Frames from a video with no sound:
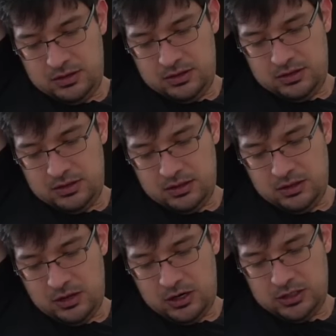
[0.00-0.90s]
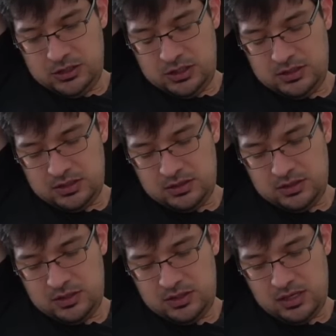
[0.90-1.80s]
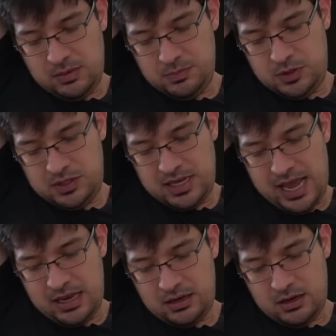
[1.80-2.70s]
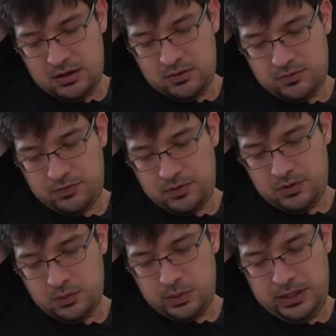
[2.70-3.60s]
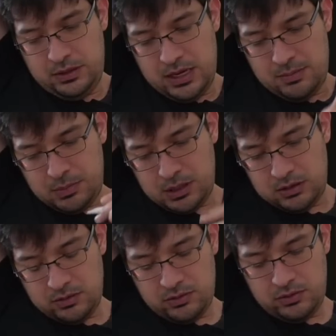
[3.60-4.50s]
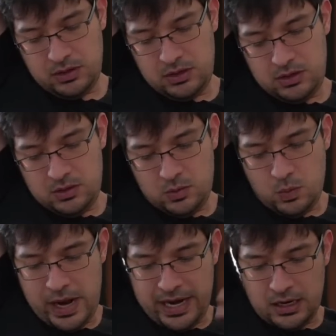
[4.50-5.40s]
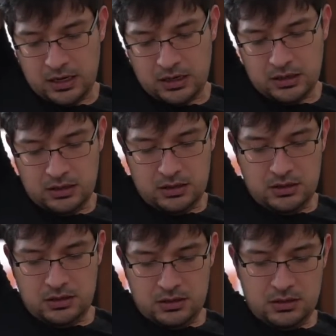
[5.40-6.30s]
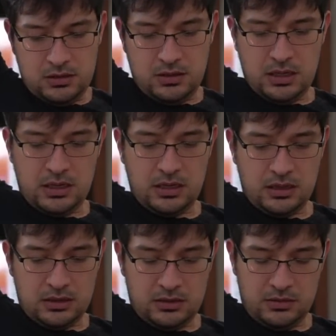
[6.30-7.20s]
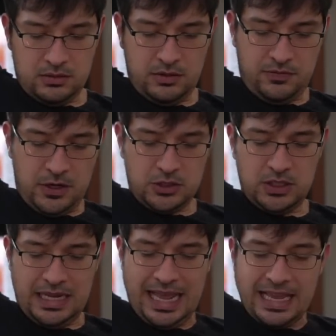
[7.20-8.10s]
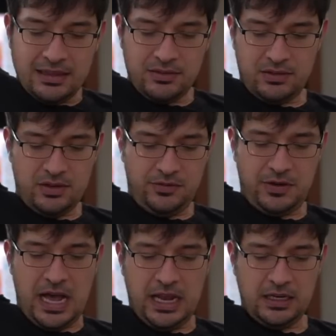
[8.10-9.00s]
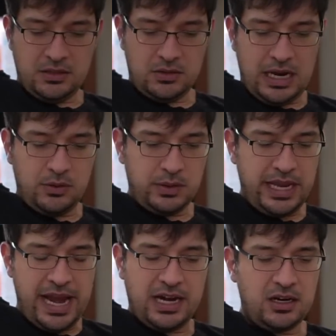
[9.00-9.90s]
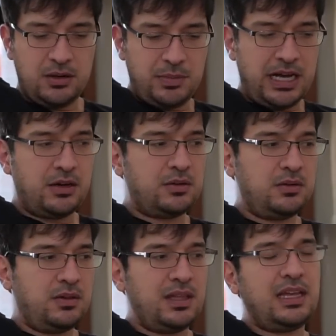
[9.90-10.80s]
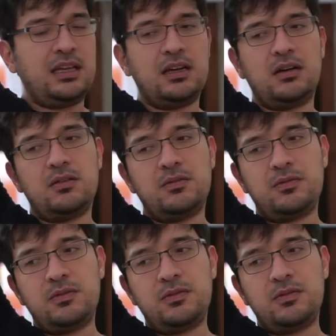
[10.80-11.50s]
the largest subset of the real numbers where the function is defined. I don't care about thinking of